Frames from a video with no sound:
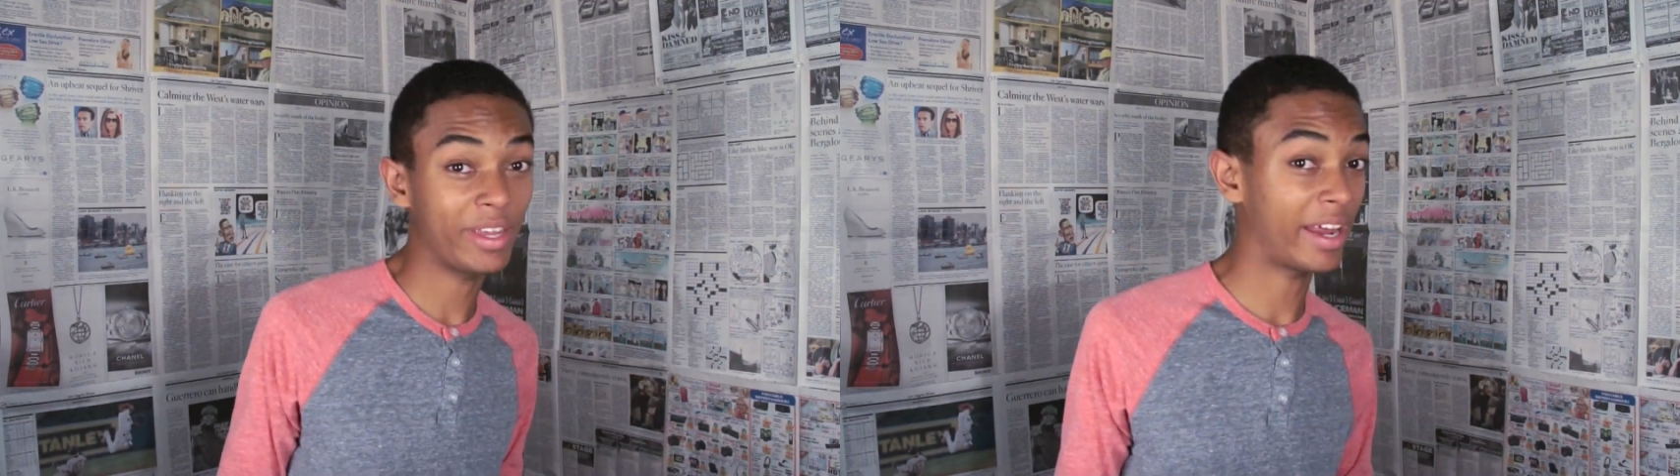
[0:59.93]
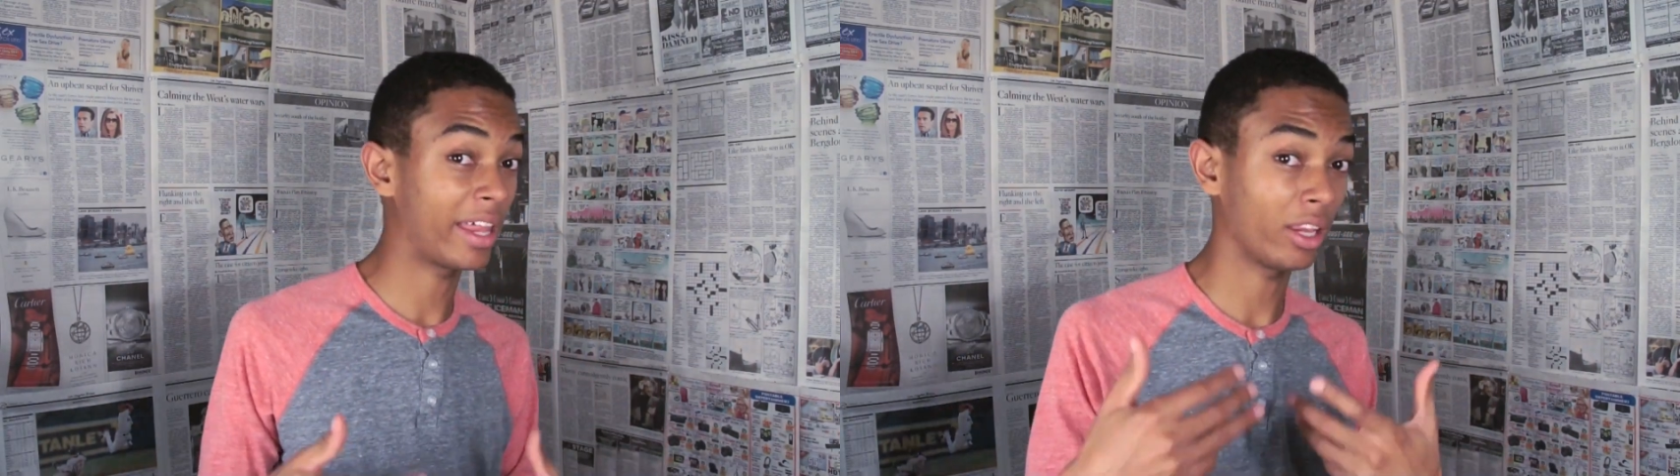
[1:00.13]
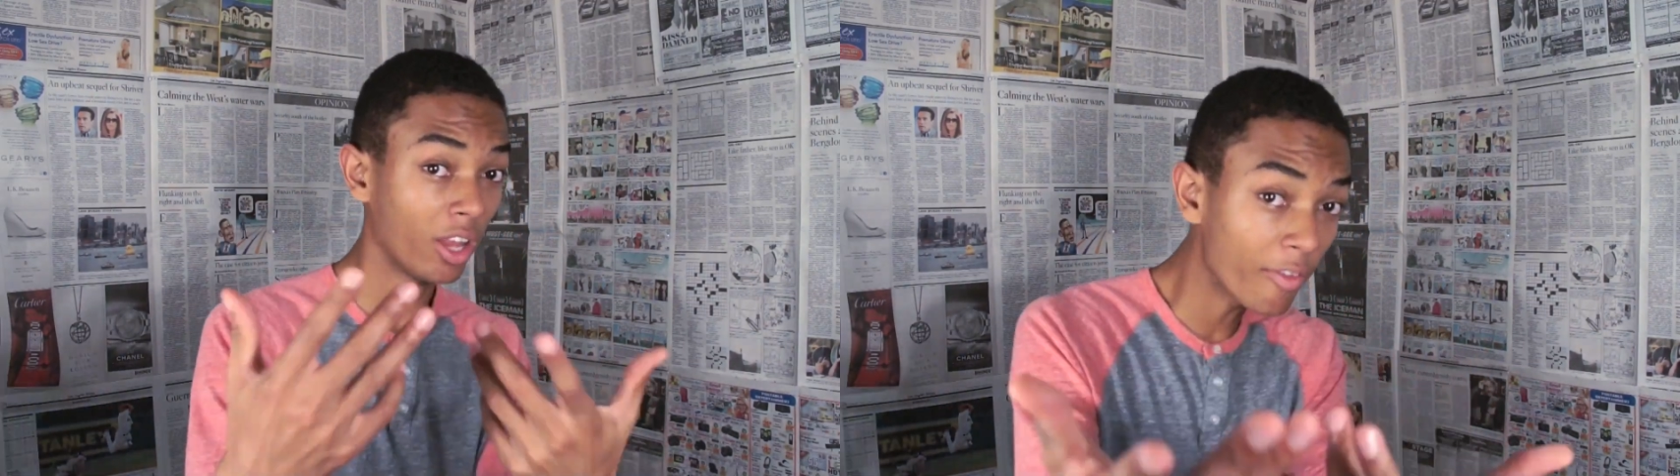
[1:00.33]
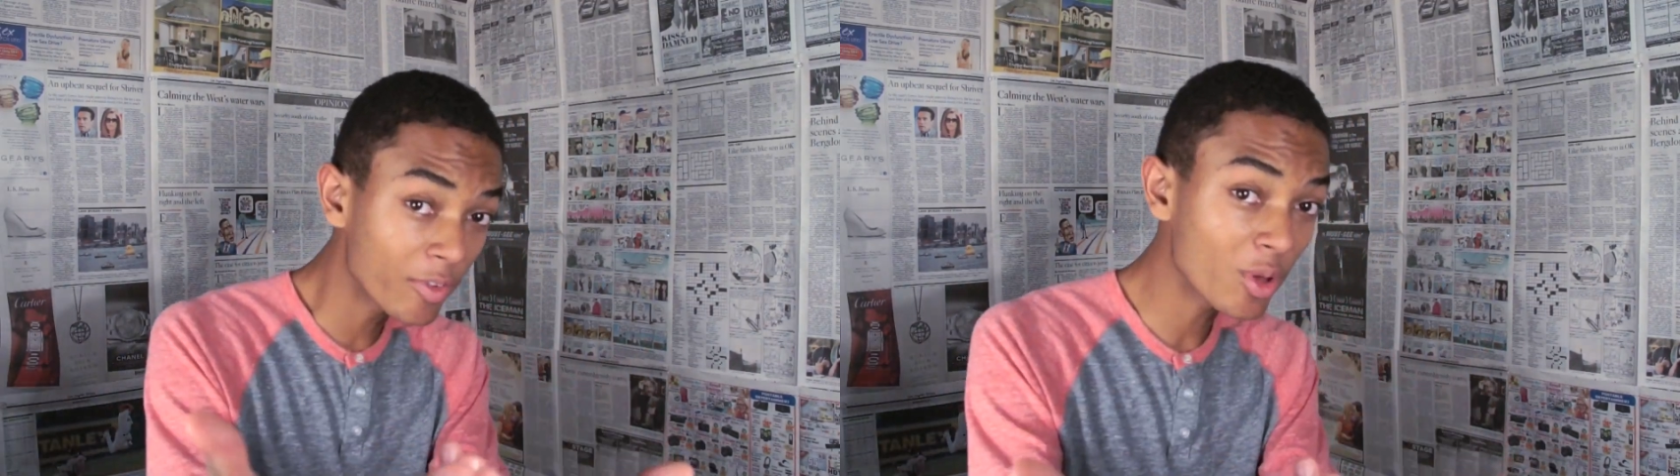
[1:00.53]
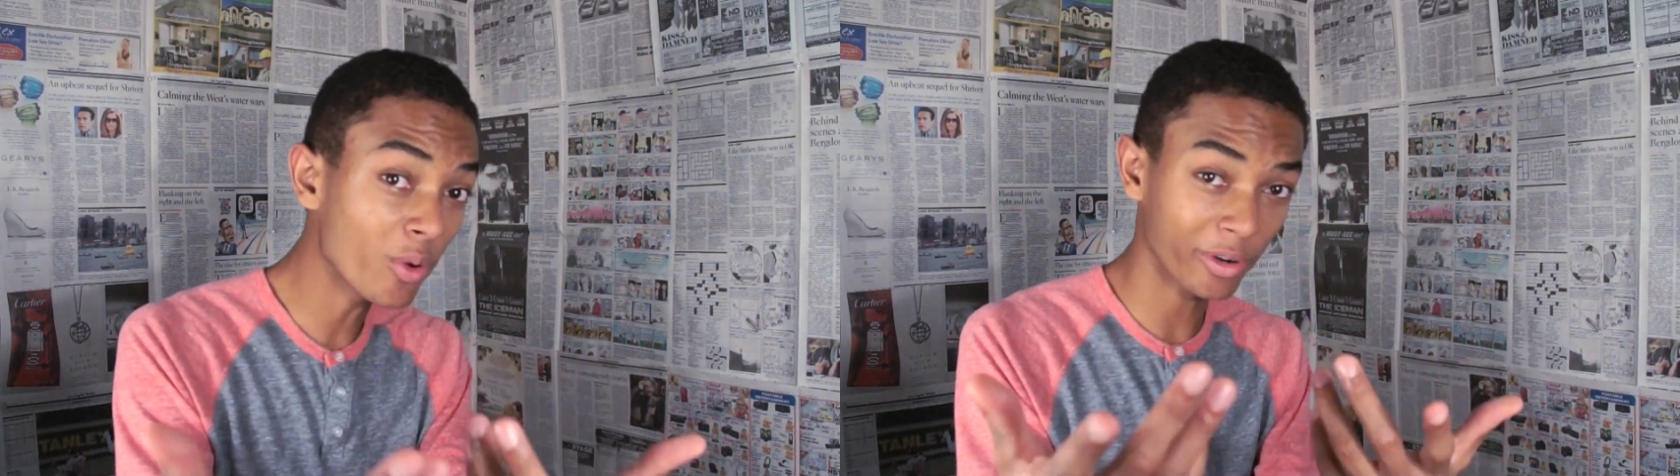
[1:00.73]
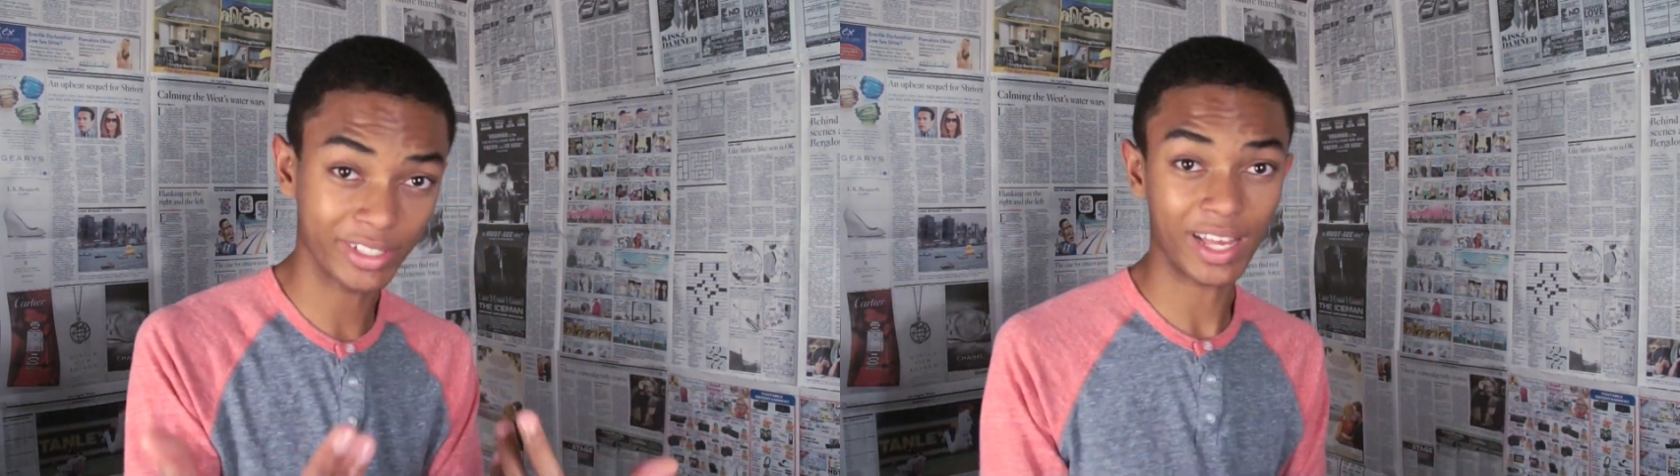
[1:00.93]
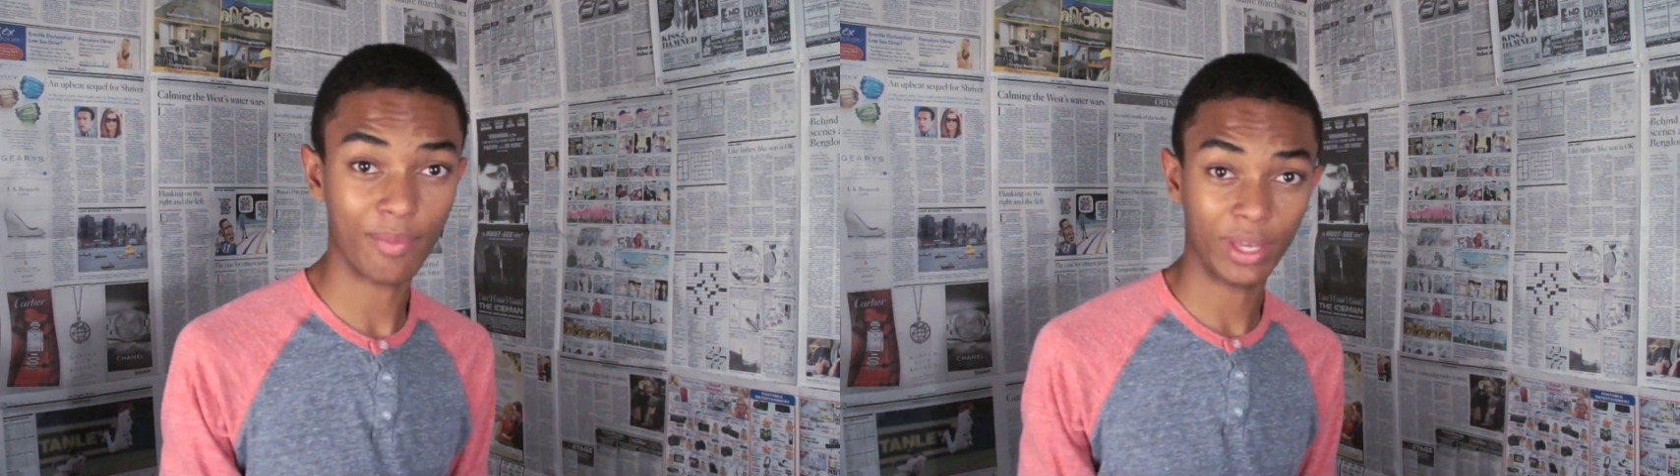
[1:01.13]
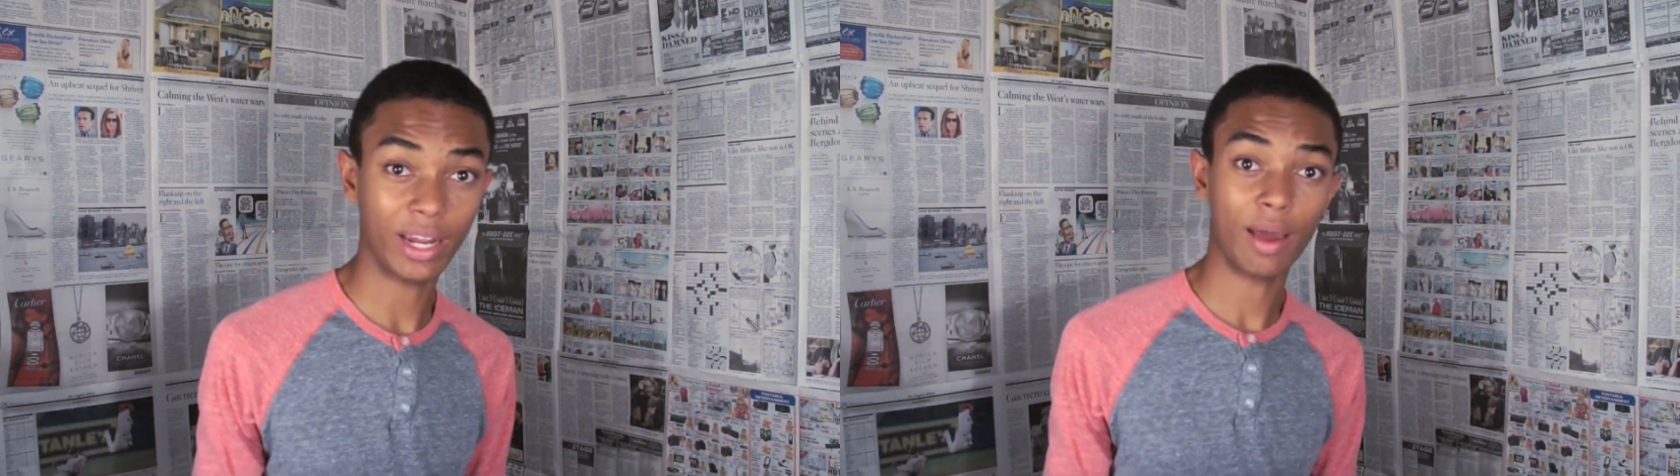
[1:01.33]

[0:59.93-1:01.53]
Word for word: mean I love you, or does that mean